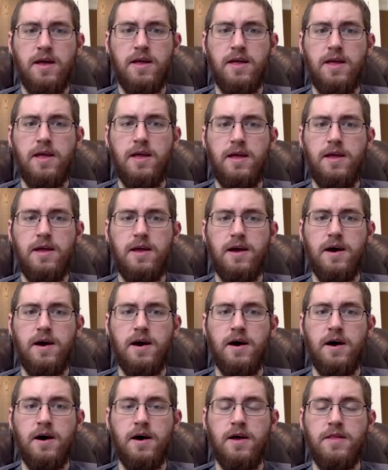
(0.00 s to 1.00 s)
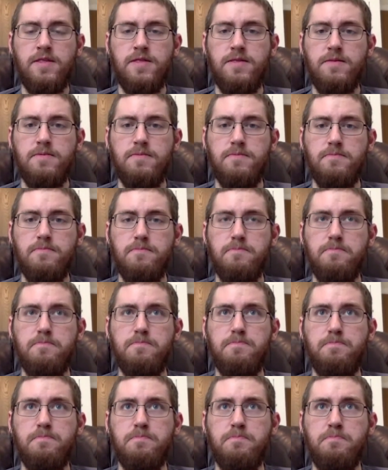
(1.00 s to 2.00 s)
he uh,
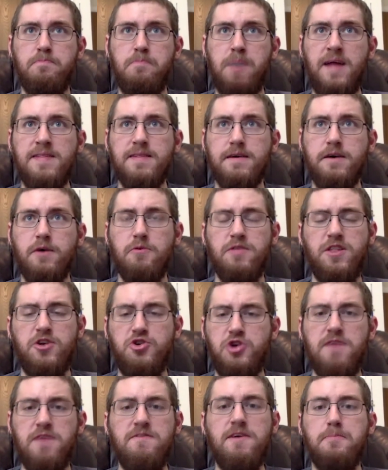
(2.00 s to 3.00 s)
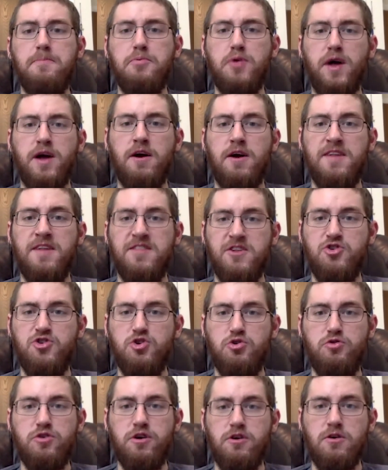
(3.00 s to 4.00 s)
basically was a JV player as a
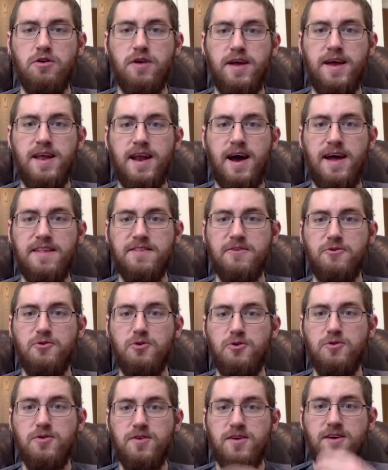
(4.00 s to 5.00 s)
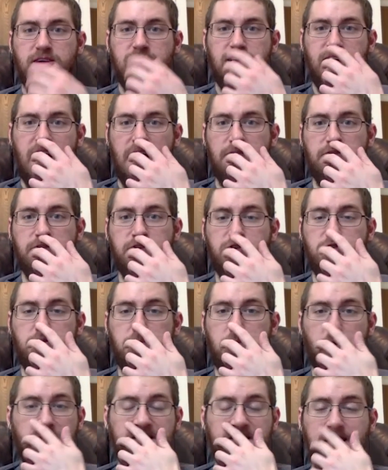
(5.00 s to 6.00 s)
junior in high school. Averaged two
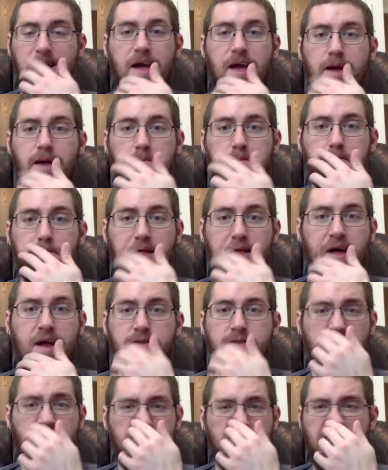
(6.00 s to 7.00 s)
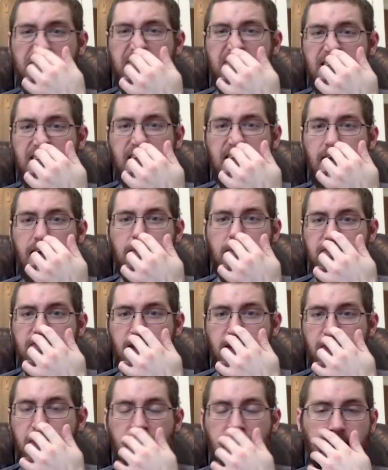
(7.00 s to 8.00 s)
points a game, played like 15 games,
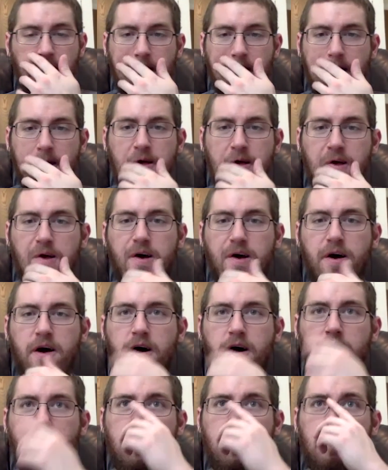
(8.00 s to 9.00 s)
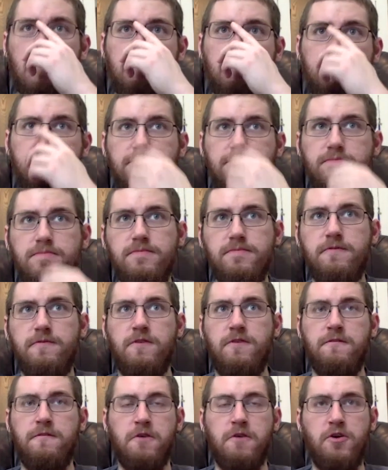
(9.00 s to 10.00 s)
I think. Um,
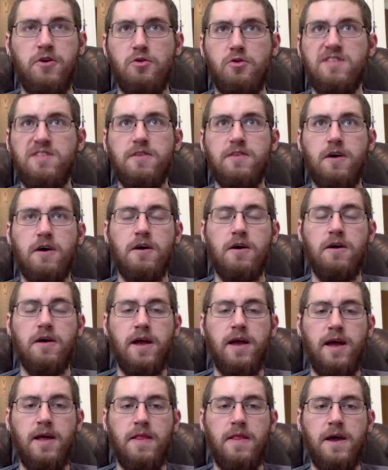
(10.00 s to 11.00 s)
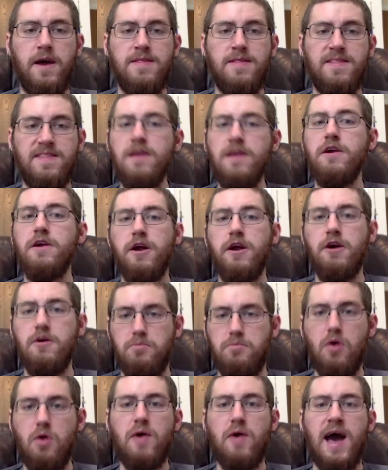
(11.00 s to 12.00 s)
for, for North Star, and then senior year
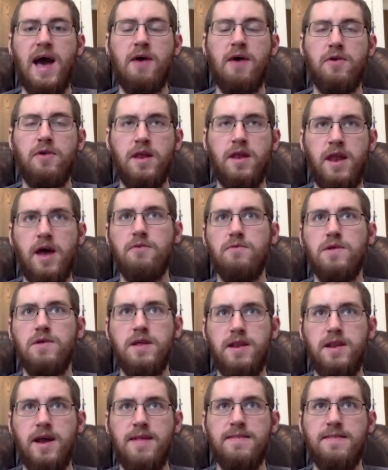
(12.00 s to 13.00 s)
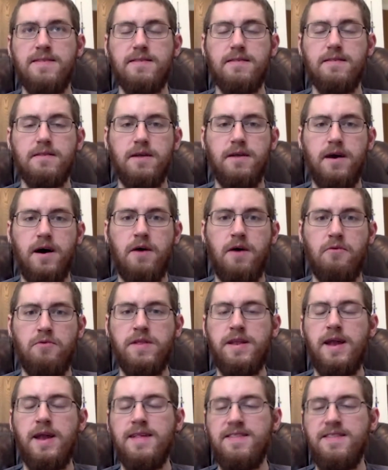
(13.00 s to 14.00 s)
broke out and had a really nice, uh,
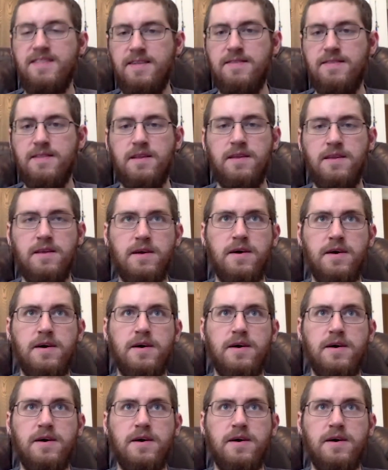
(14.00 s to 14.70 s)
really nice season.